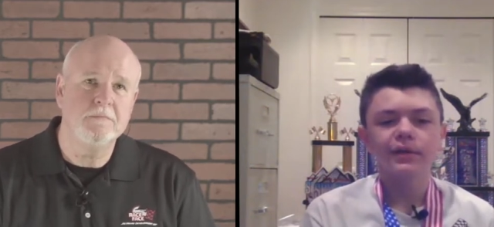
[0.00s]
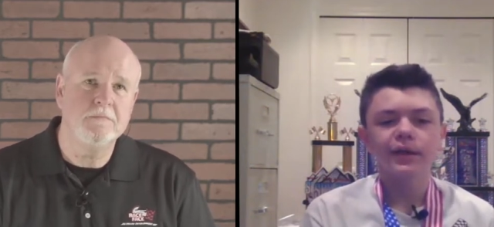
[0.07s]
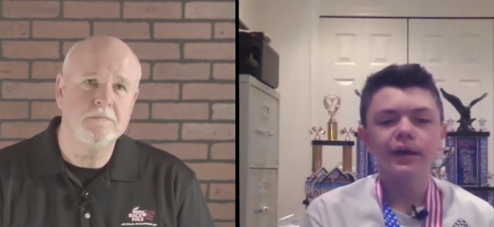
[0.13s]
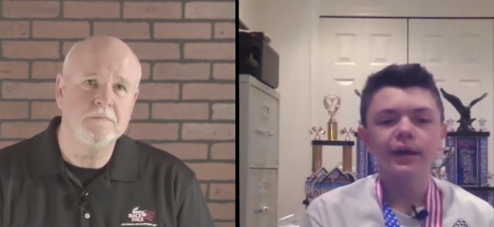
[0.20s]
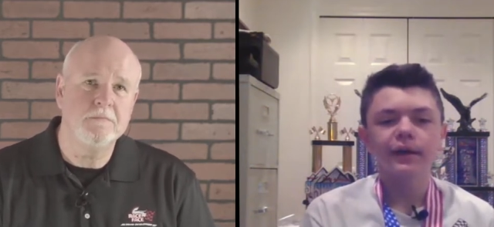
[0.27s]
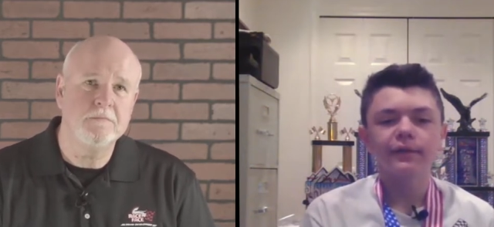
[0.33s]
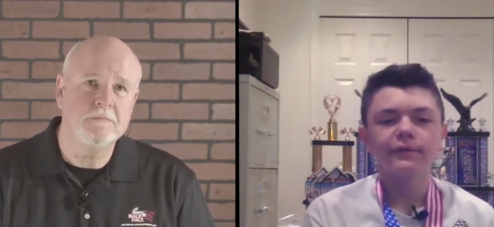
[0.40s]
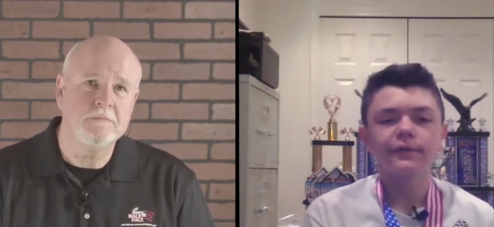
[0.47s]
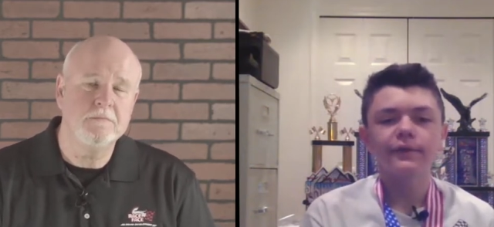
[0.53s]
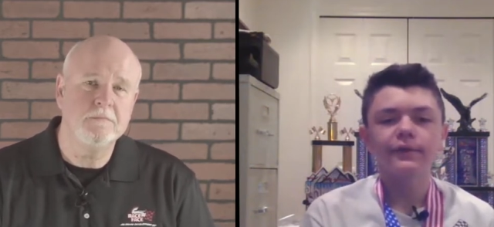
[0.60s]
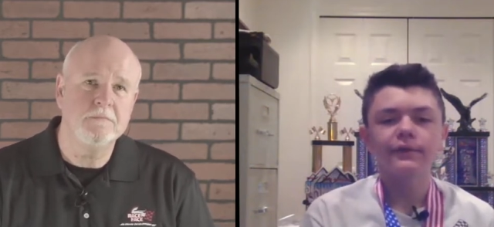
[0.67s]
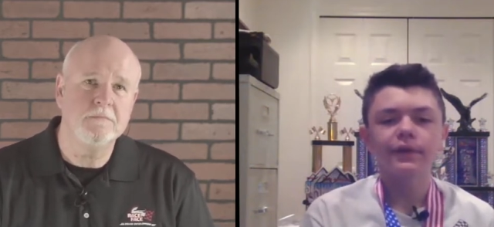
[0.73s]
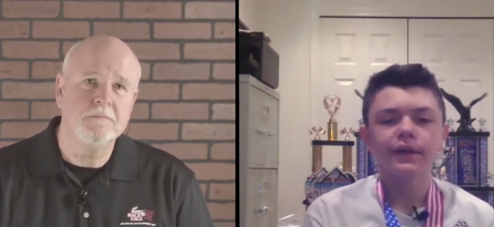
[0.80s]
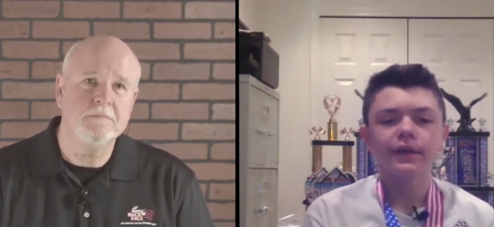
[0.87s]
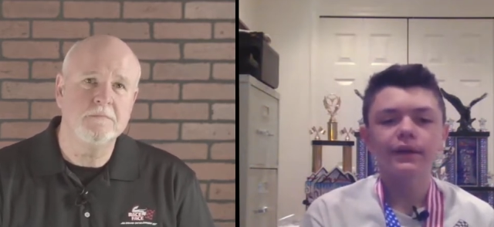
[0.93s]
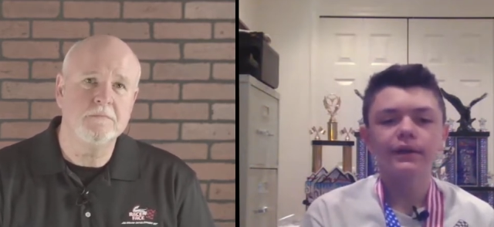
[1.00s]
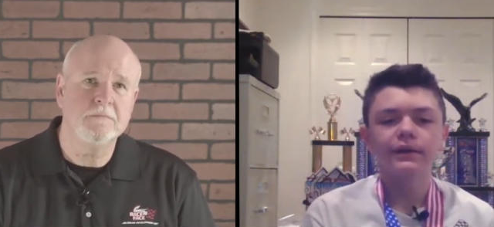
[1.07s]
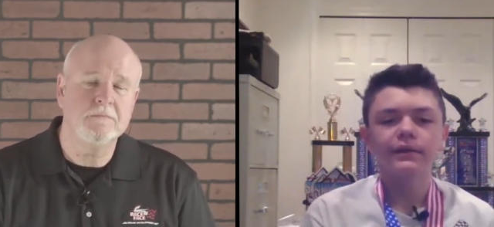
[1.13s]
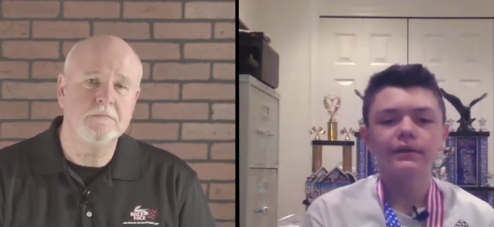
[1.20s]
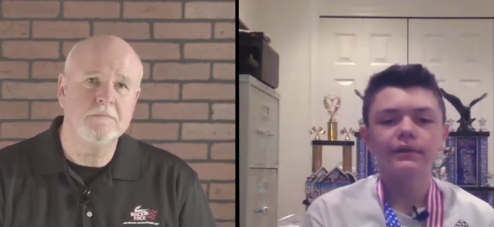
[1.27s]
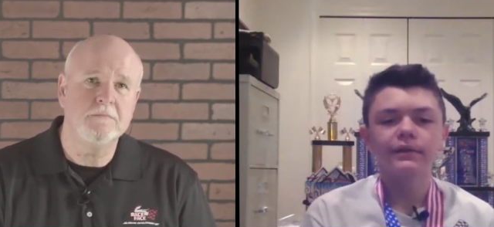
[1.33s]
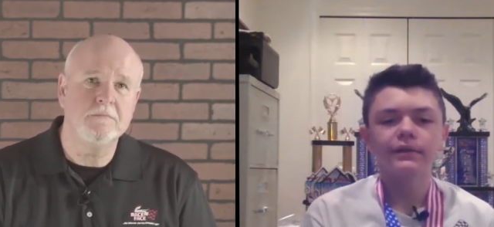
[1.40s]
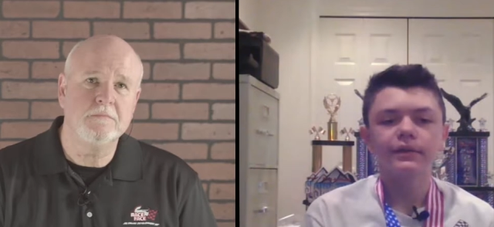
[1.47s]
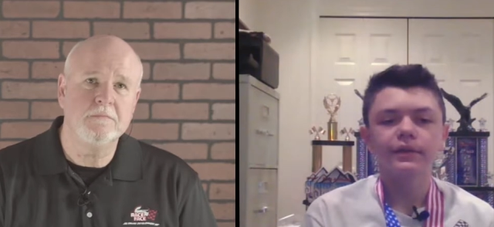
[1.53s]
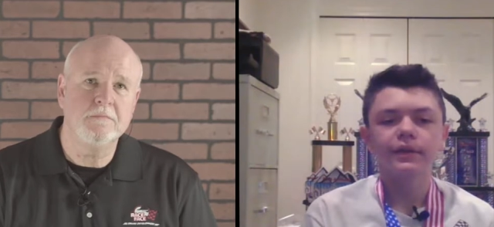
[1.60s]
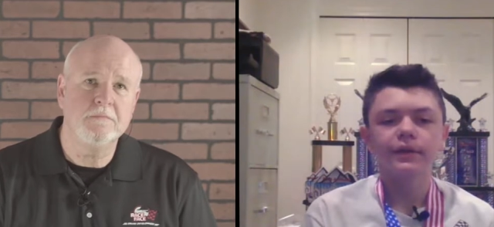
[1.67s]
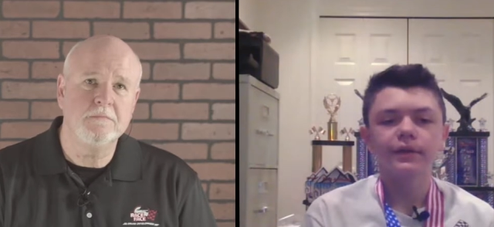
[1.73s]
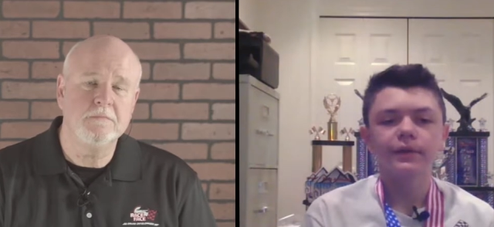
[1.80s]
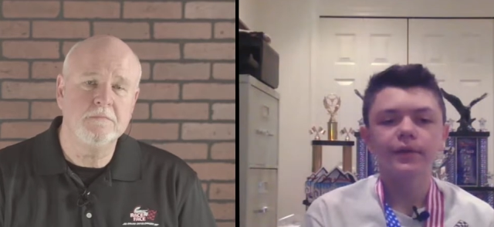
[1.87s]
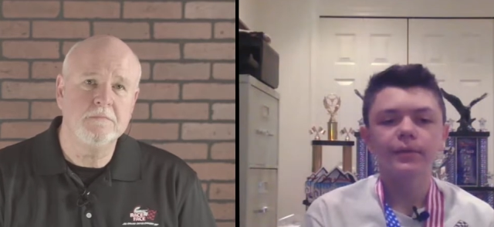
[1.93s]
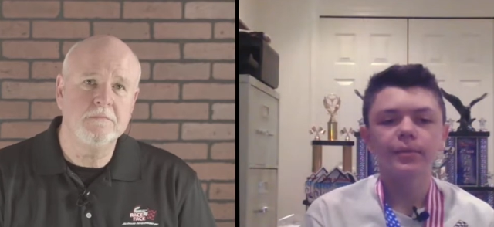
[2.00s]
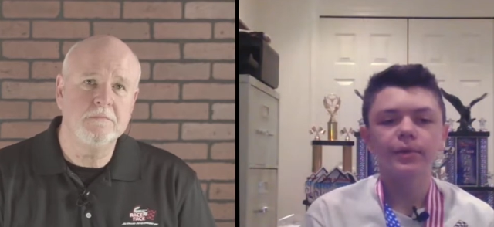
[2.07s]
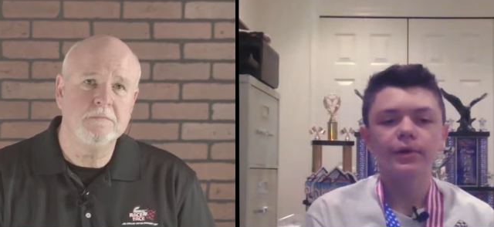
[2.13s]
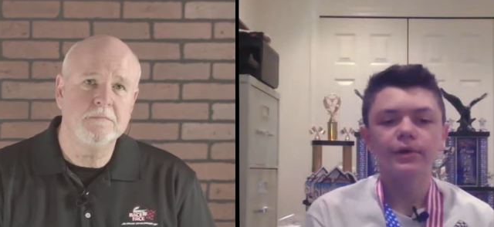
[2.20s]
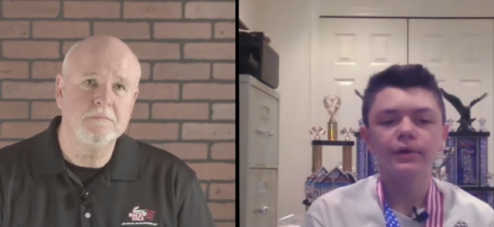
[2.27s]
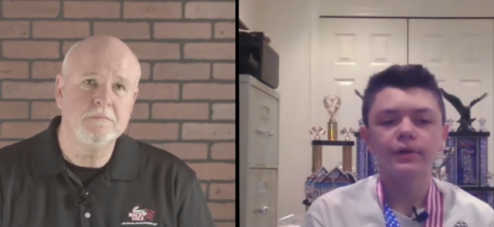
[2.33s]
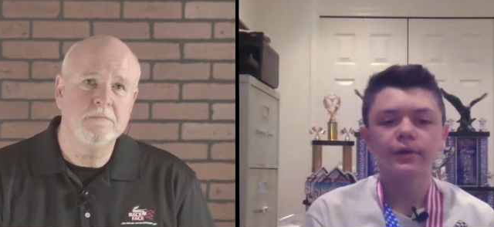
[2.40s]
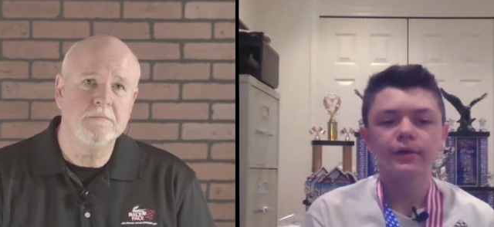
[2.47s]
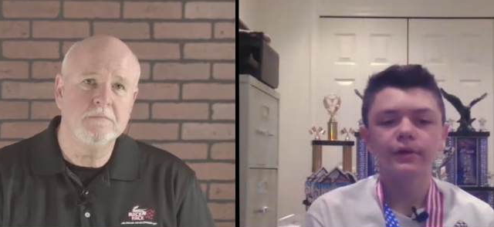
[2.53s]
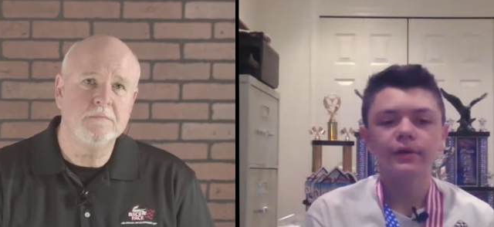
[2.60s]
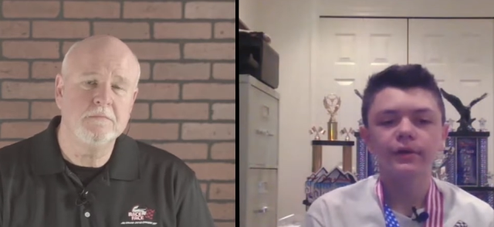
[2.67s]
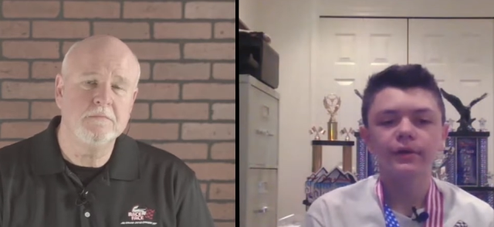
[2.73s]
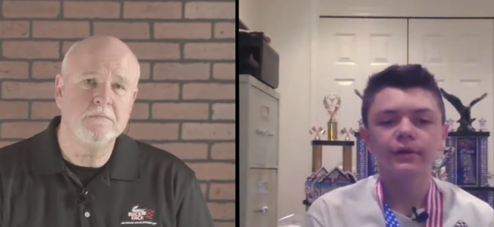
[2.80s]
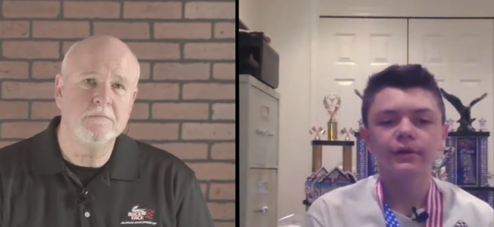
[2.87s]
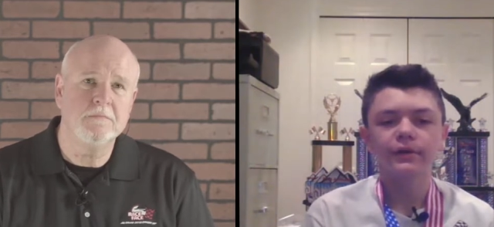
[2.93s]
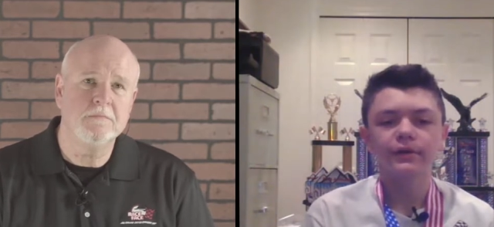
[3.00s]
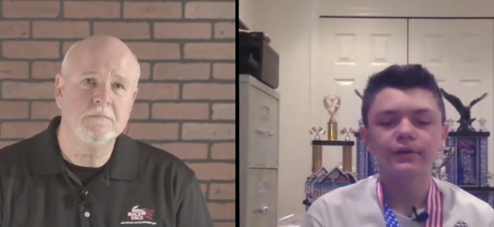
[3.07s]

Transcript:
Speaker 1: I feel like if I put in uh,